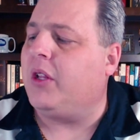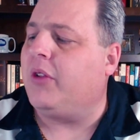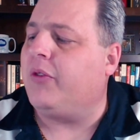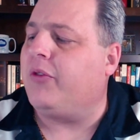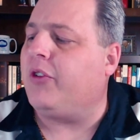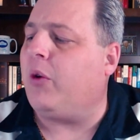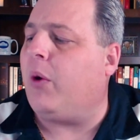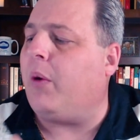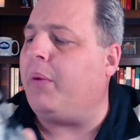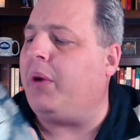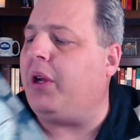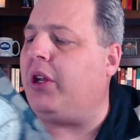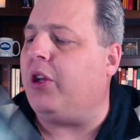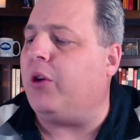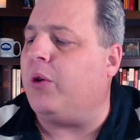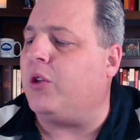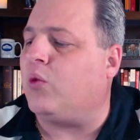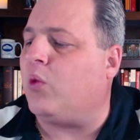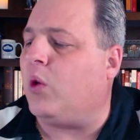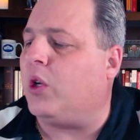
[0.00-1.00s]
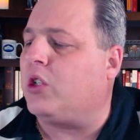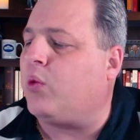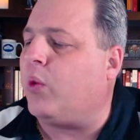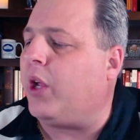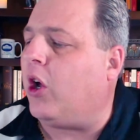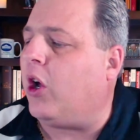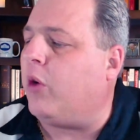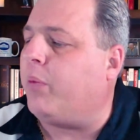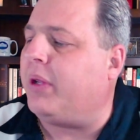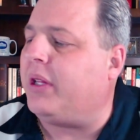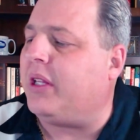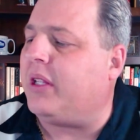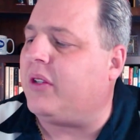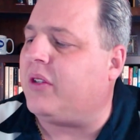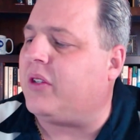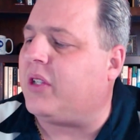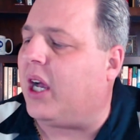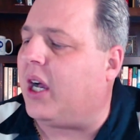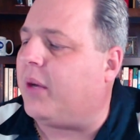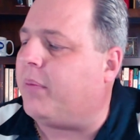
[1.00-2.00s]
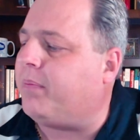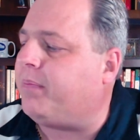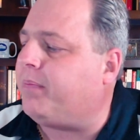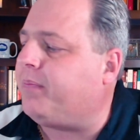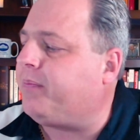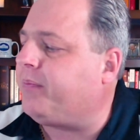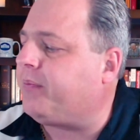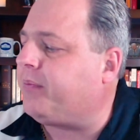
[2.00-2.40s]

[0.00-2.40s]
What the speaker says: So what we do is once we open this up,